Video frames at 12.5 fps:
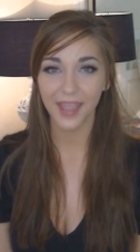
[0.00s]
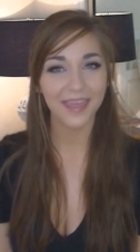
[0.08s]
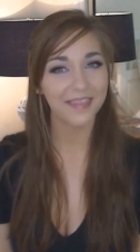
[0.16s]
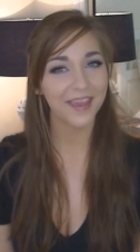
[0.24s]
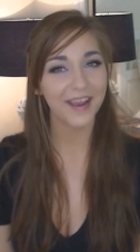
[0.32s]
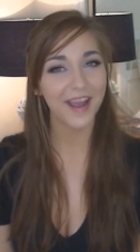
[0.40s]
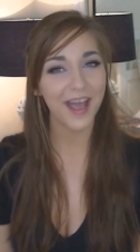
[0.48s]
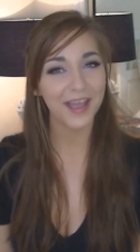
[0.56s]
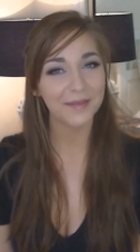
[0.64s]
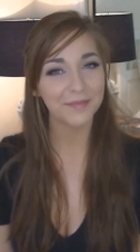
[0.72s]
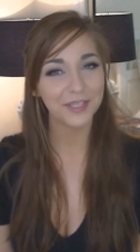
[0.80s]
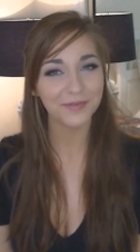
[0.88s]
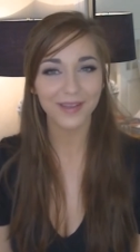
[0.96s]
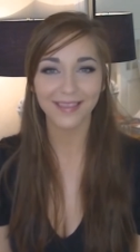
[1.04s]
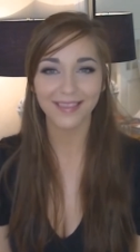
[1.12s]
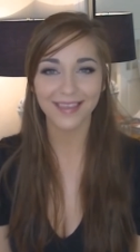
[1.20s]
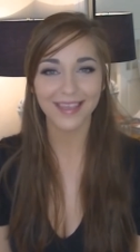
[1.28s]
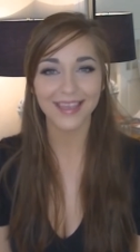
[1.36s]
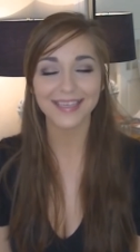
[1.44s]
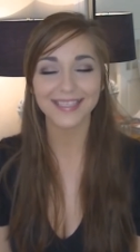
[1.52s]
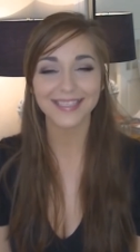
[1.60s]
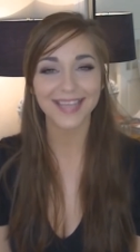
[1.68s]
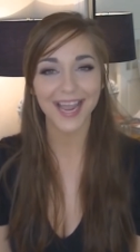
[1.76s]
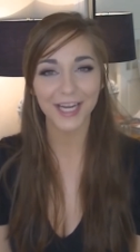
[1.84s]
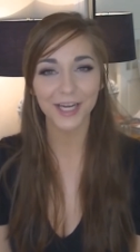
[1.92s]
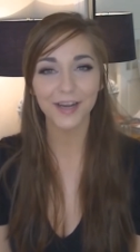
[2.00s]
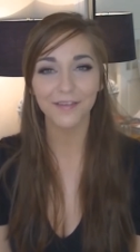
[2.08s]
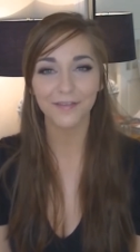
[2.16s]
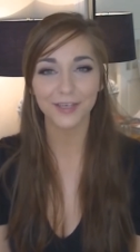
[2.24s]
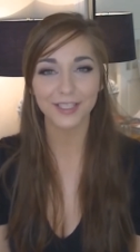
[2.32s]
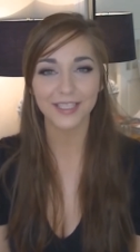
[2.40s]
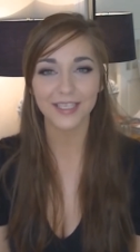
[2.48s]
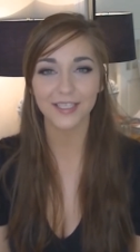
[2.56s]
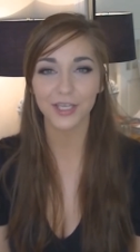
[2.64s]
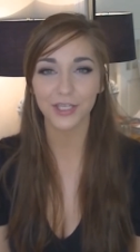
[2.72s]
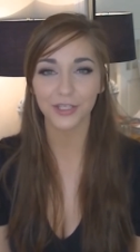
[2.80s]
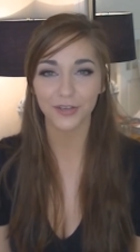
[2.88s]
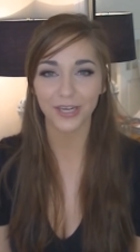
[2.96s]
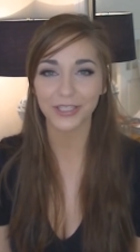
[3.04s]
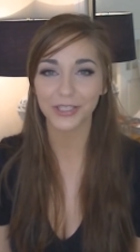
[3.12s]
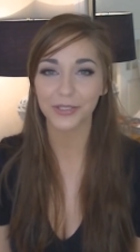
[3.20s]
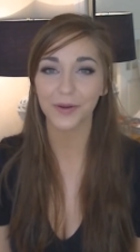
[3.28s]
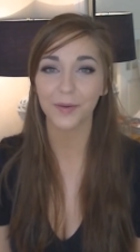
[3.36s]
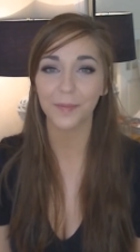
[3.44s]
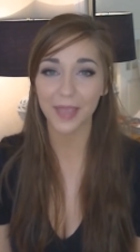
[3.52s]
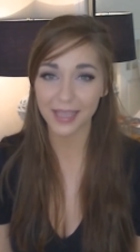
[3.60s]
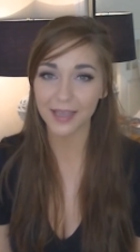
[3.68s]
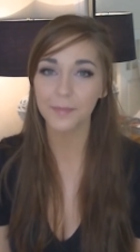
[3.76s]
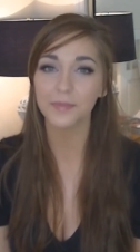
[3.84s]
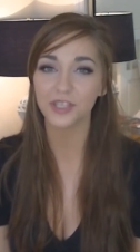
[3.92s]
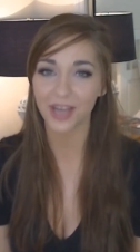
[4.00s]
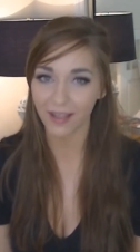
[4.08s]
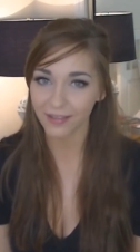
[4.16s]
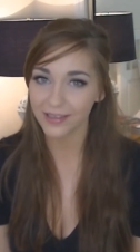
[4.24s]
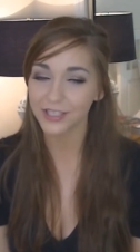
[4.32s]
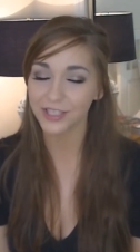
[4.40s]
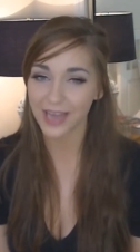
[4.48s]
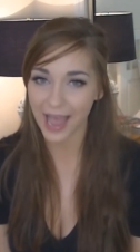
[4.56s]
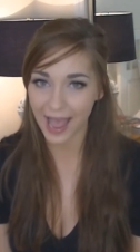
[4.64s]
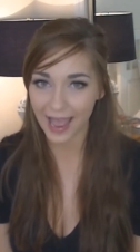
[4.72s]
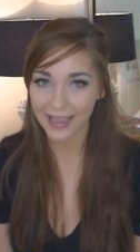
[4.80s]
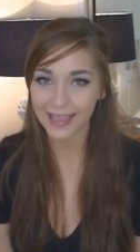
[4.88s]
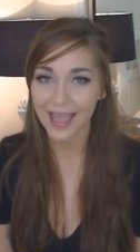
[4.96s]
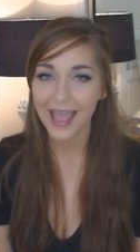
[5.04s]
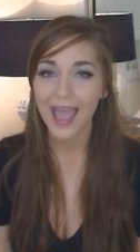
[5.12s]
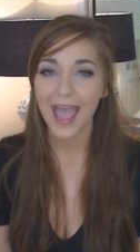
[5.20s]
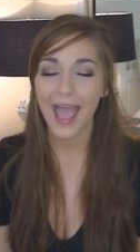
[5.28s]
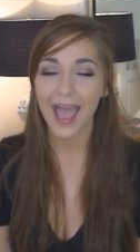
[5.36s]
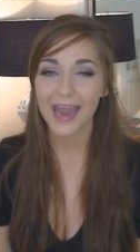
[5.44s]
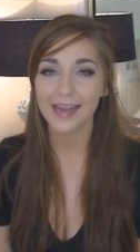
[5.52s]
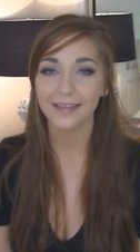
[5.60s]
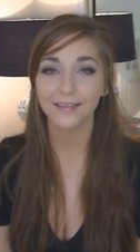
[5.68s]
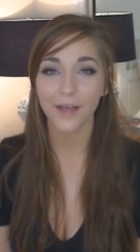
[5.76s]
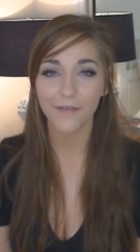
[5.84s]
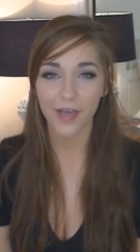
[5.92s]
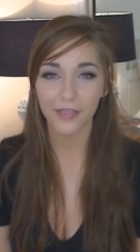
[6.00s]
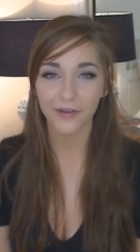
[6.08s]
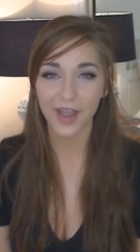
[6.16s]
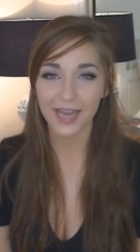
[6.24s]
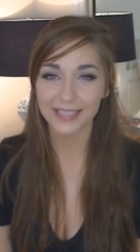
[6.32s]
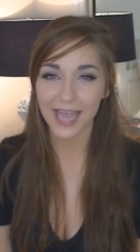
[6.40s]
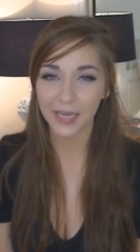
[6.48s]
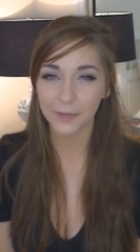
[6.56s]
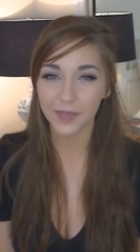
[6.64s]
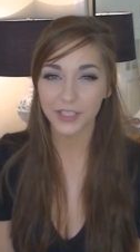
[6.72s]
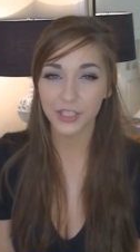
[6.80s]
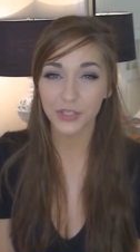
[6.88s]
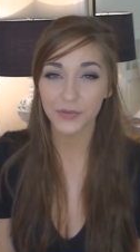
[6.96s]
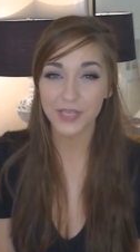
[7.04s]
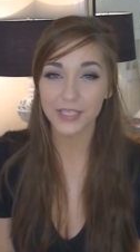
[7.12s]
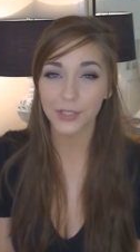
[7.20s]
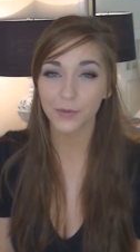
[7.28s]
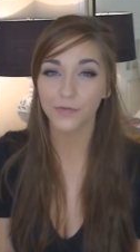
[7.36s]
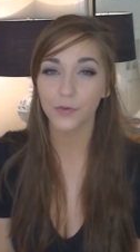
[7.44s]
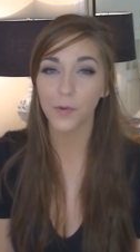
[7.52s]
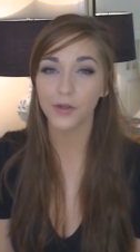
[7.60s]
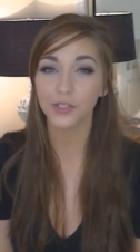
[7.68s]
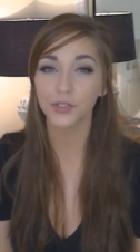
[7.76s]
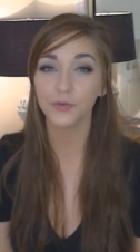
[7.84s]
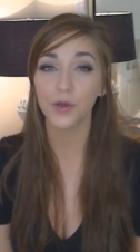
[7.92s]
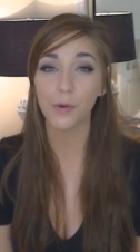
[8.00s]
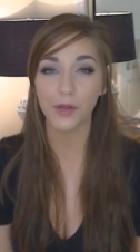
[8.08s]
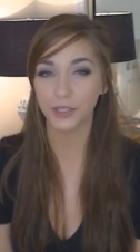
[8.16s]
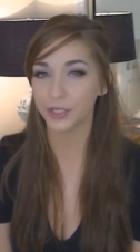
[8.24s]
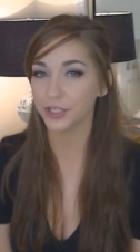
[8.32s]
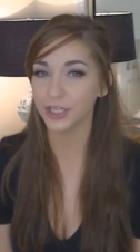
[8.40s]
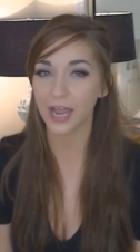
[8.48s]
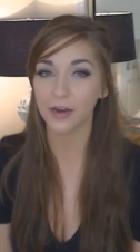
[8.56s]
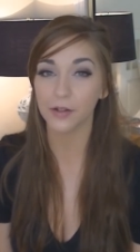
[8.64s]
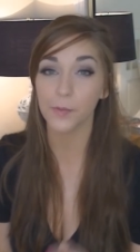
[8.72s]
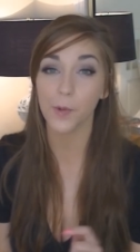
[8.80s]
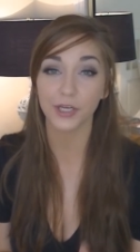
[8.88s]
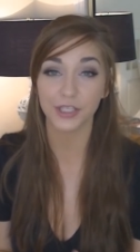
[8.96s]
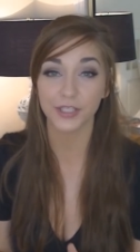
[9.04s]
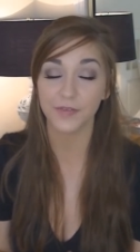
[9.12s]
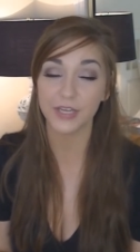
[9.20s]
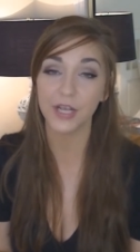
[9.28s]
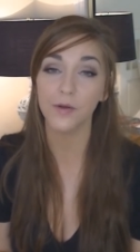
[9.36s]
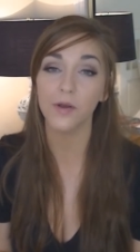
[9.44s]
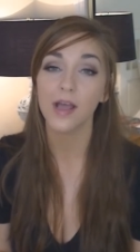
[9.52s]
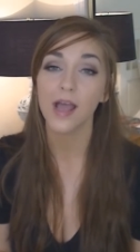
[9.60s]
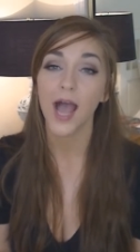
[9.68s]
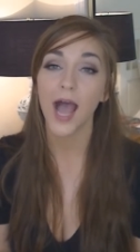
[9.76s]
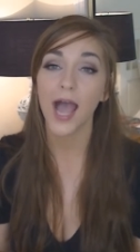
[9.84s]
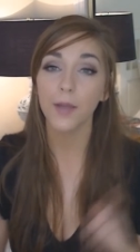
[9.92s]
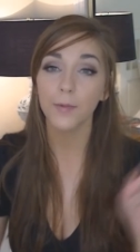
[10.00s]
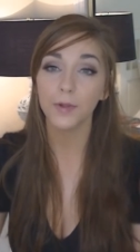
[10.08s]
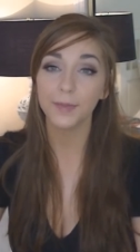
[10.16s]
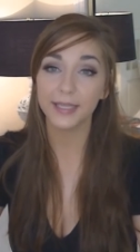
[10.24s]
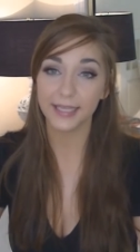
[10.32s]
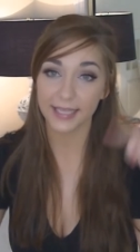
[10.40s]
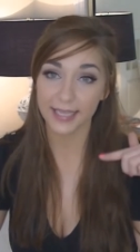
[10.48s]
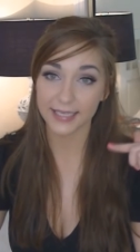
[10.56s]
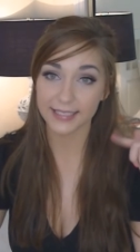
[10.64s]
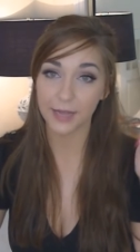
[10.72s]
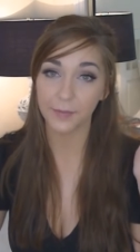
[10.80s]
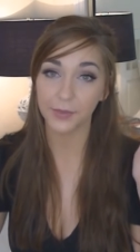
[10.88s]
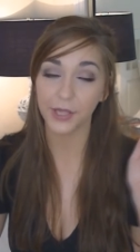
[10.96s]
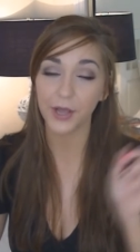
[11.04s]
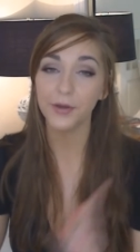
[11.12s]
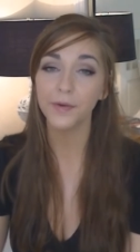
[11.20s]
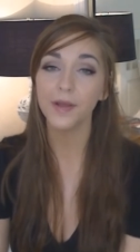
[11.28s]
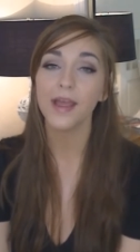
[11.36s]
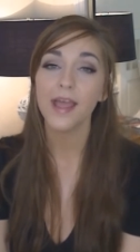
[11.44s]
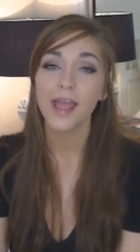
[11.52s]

Hey there, I am doing the designer versus drugstore makeup challenge tag, and Love Heatherette tagged me to do this, so if you want to go onto her channel and watch this video, I will be linking it down below.